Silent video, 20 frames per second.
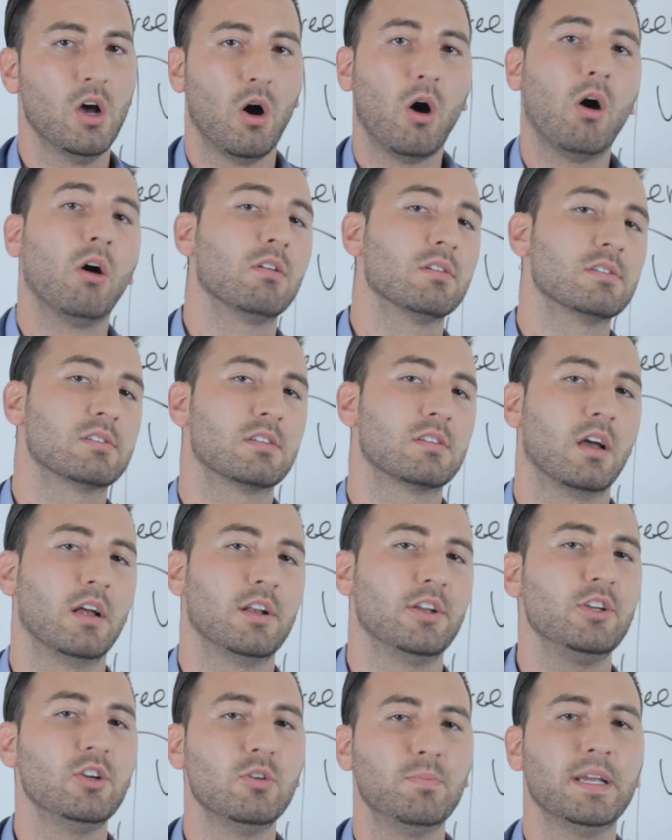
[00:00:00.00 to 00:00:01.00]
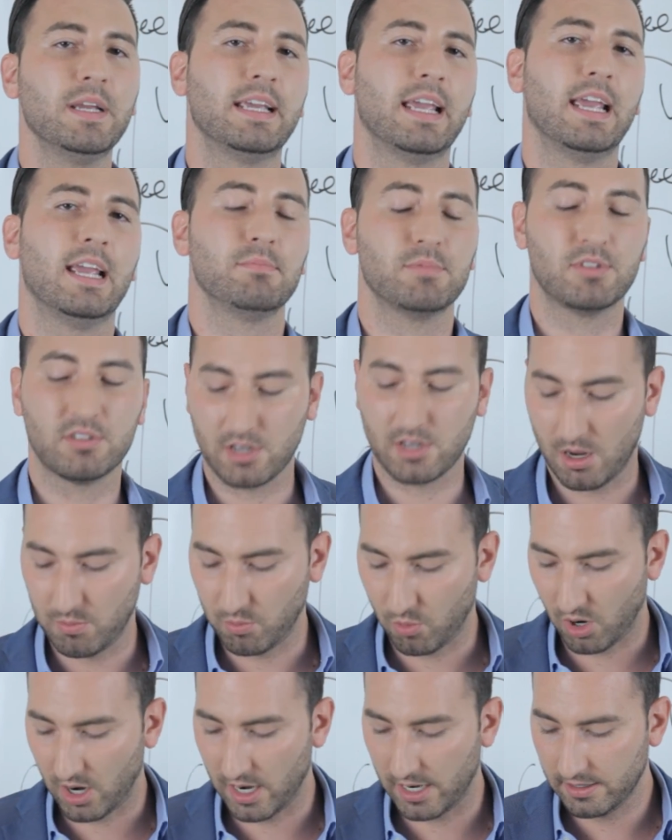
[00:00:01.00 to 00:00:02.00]
all of a sudden you became
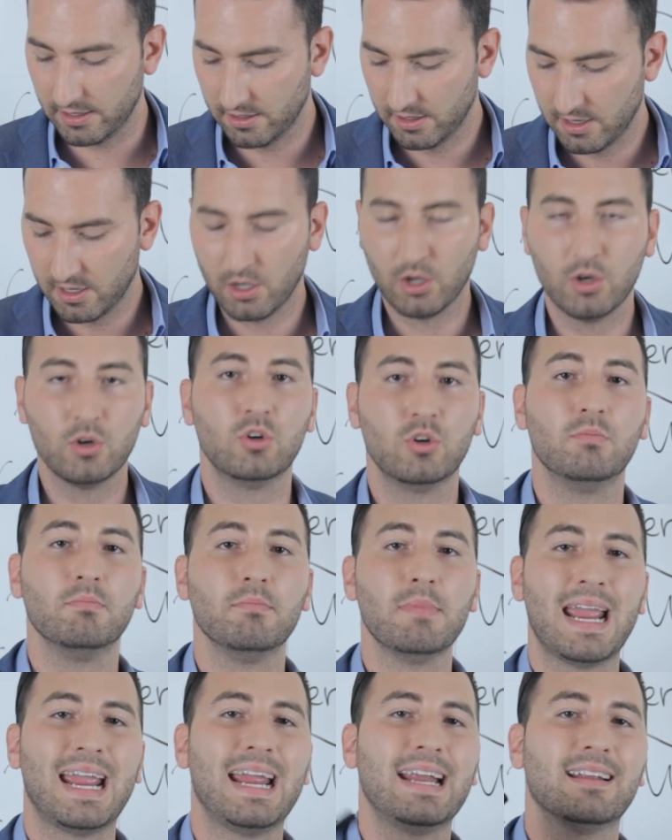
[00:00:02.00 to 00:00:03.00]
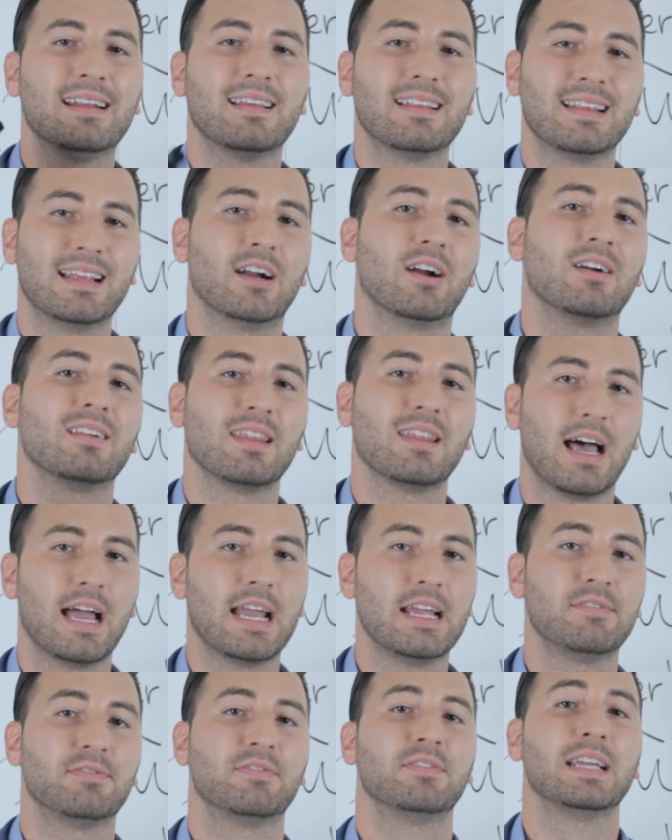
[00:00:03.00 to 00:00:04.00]
someone who made their
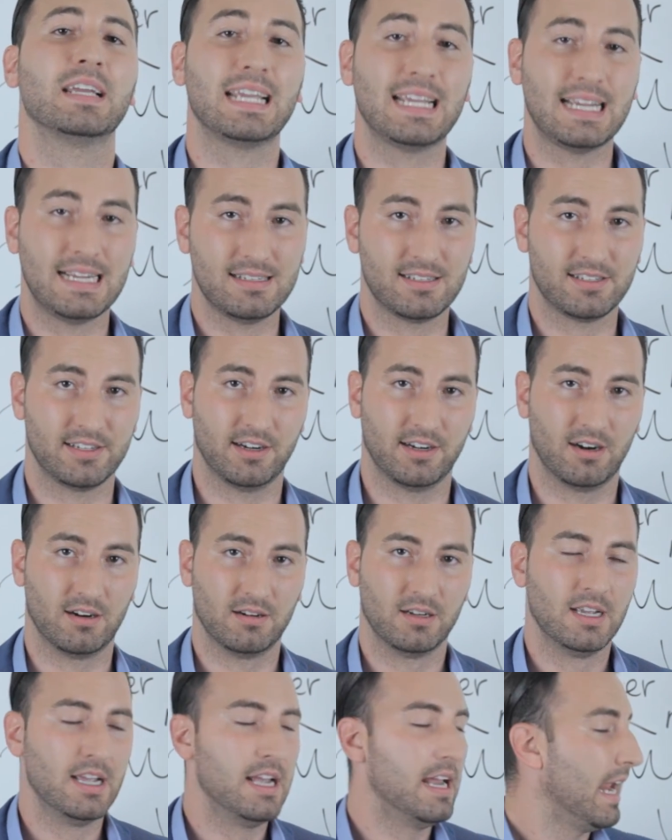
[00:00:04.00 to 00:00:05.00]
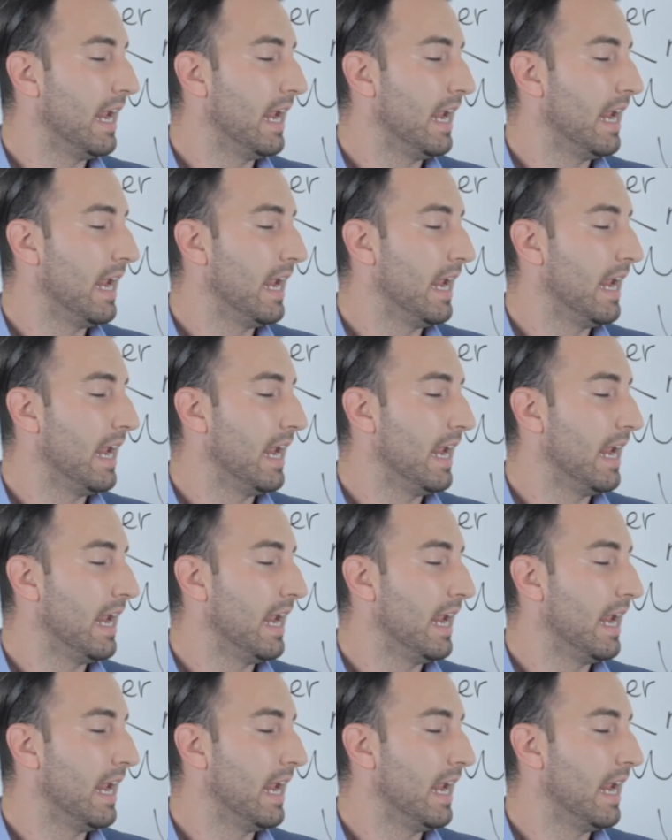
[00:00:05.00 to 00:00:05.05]
life easier.